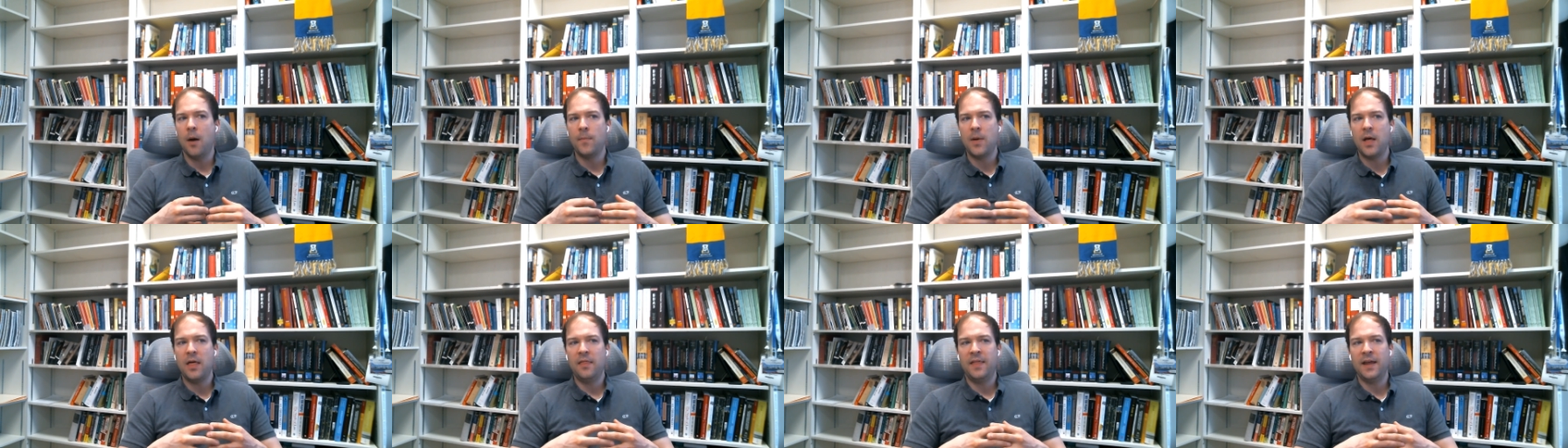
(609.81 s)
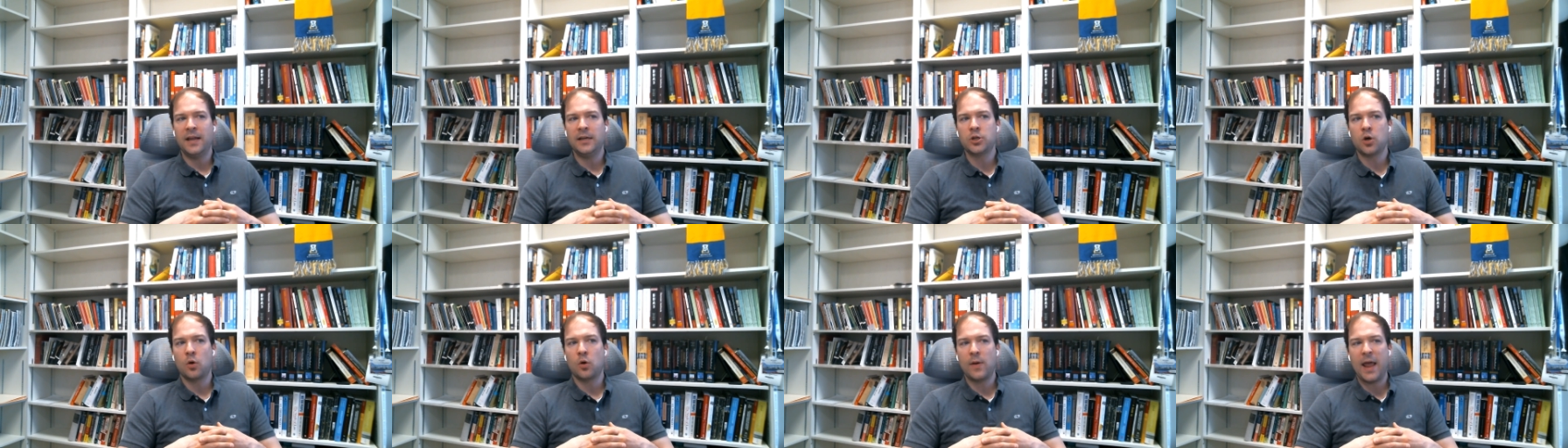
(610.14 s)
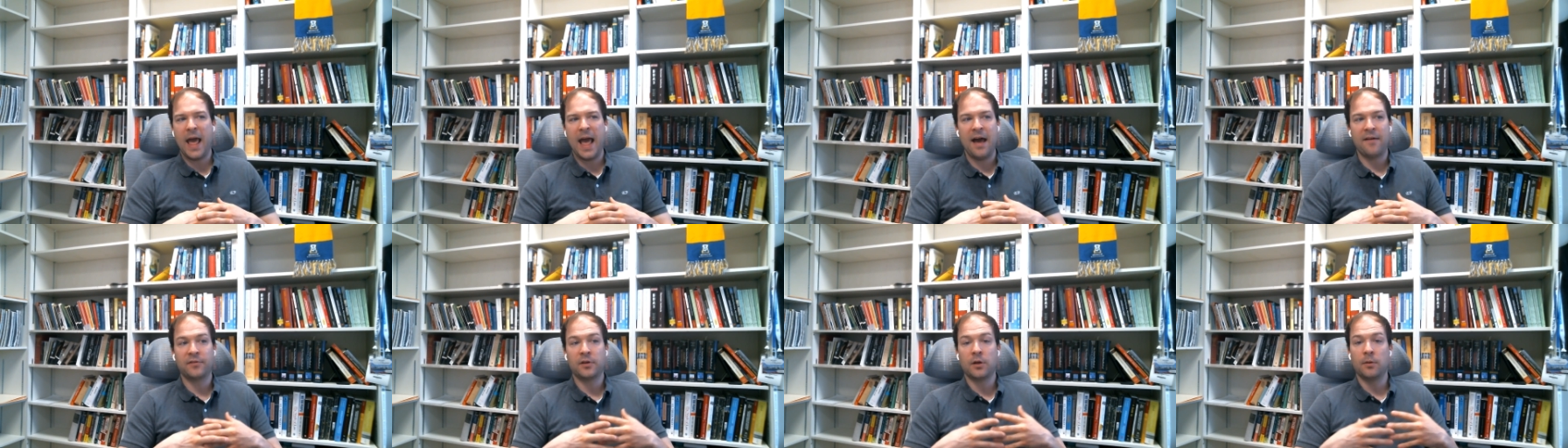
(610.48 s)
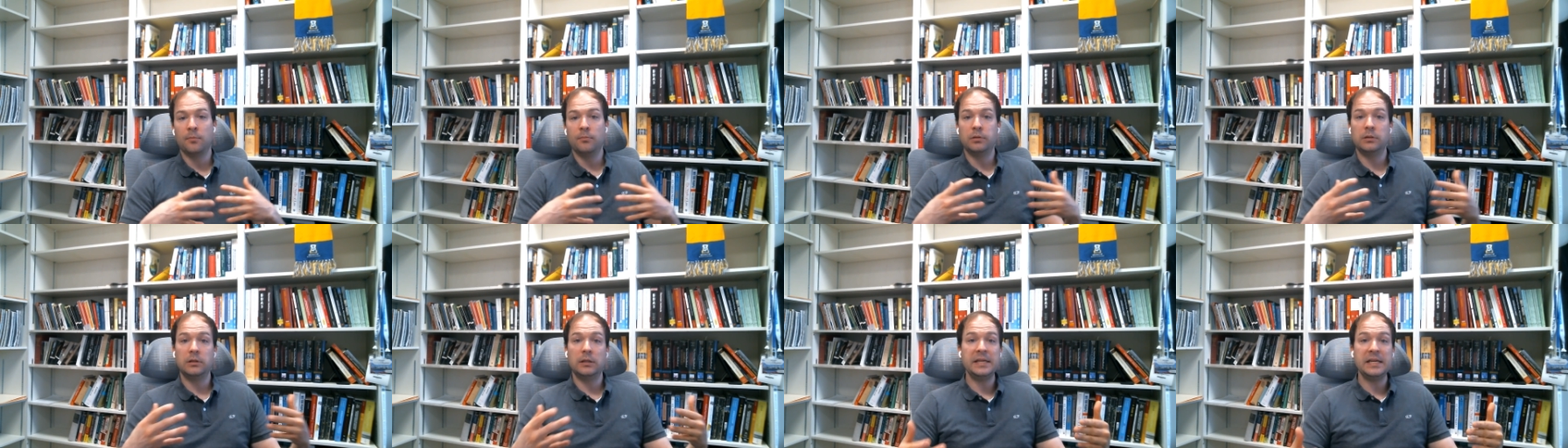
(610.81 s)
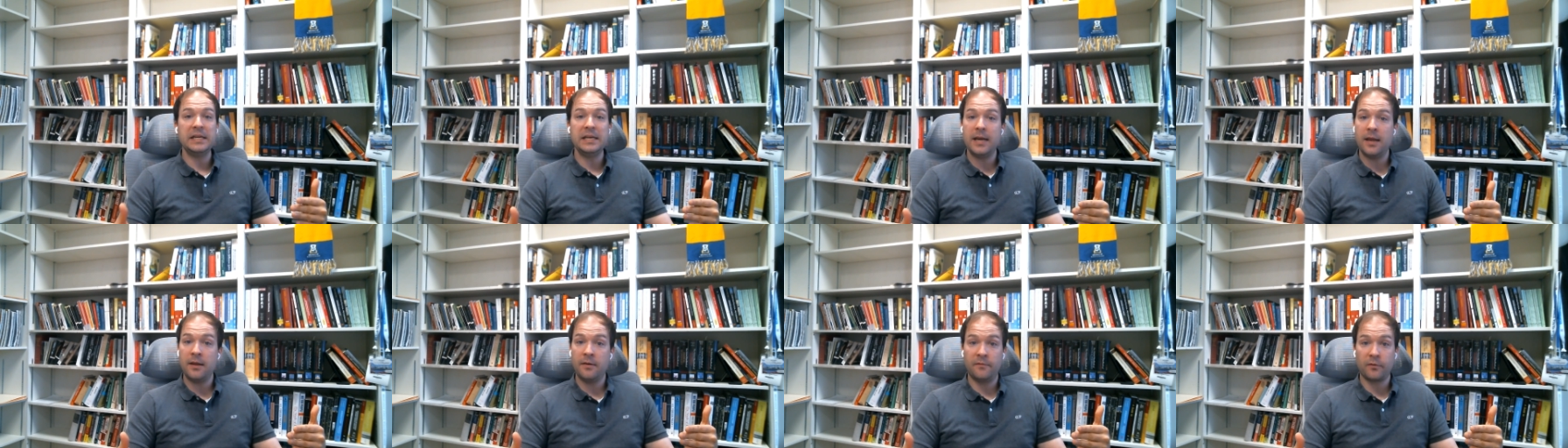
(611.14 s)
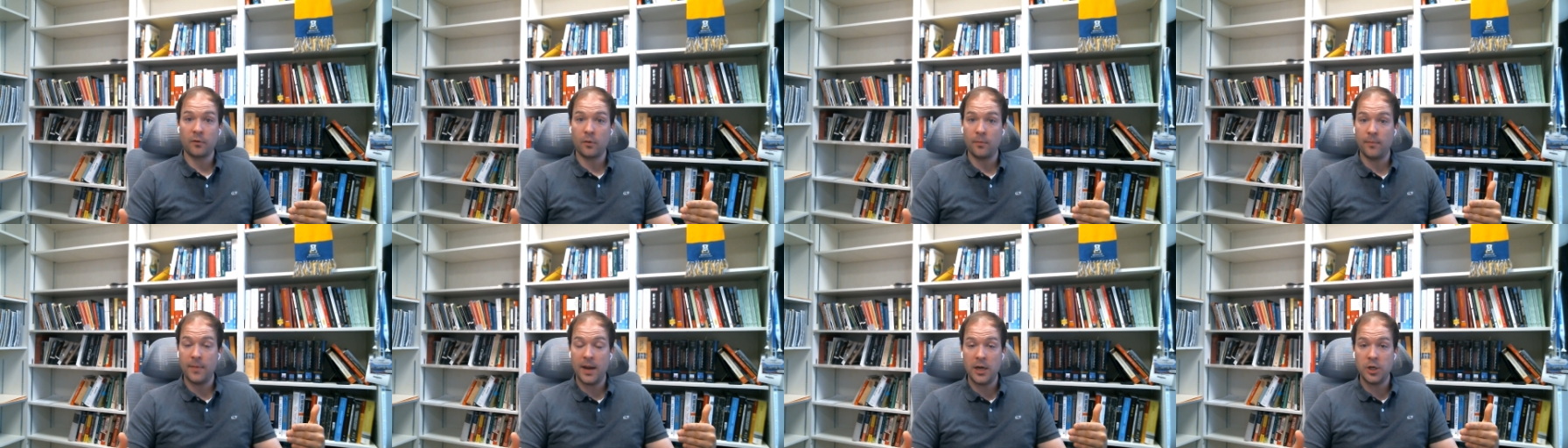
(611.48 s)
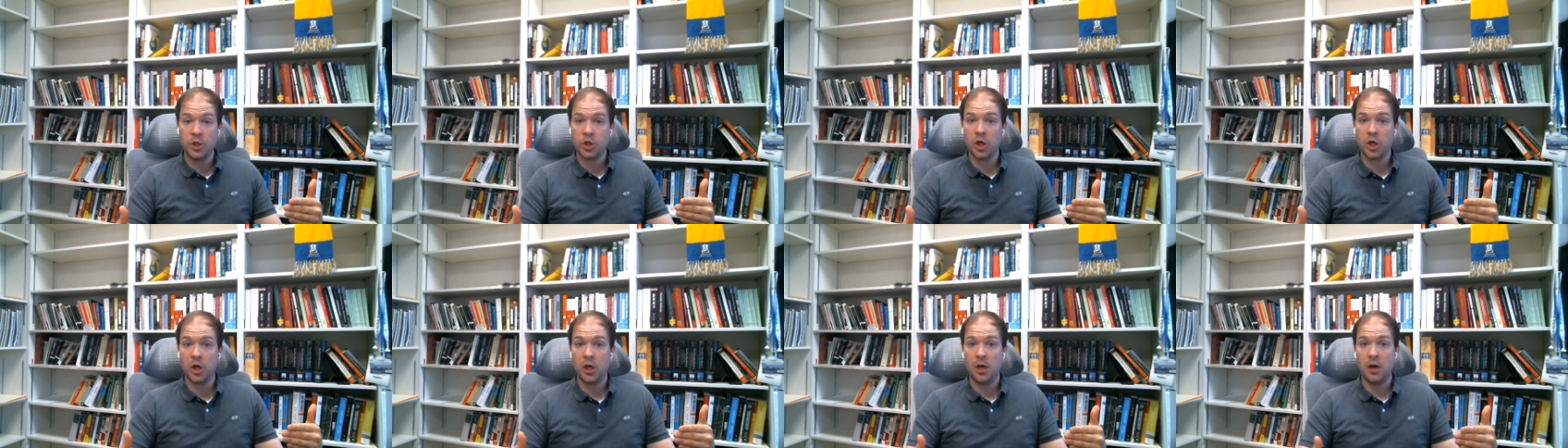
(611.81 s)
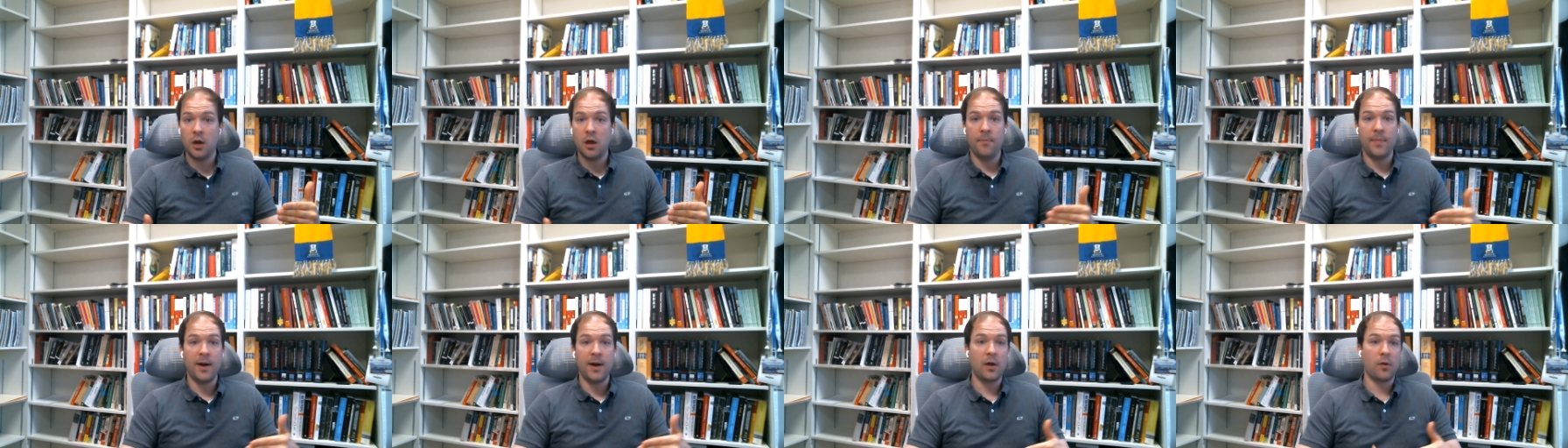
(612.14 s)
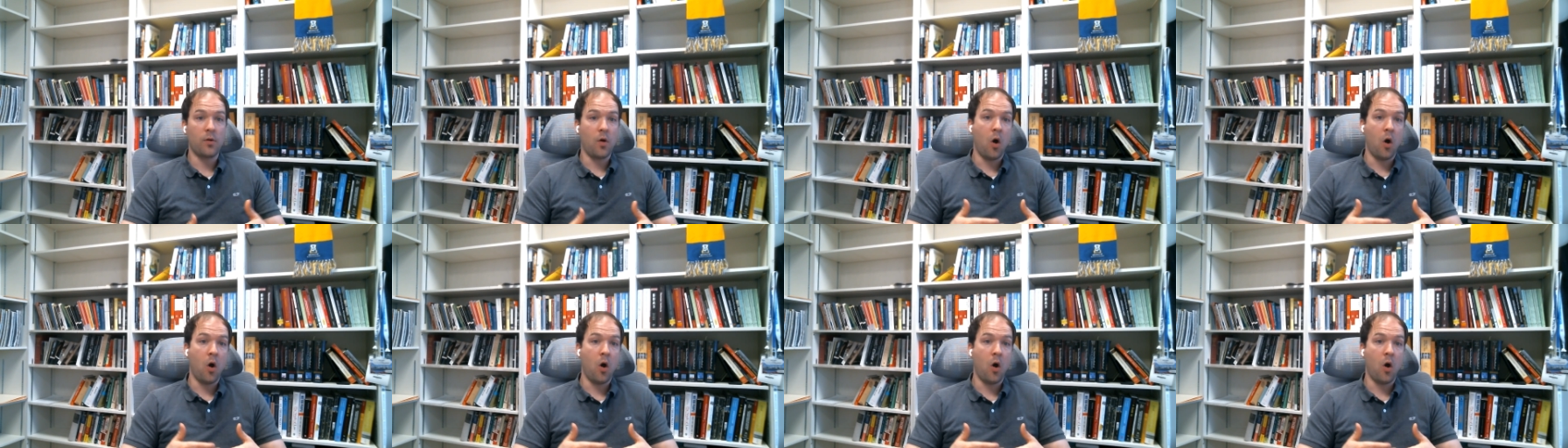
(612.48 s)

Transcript: they don't have complete information about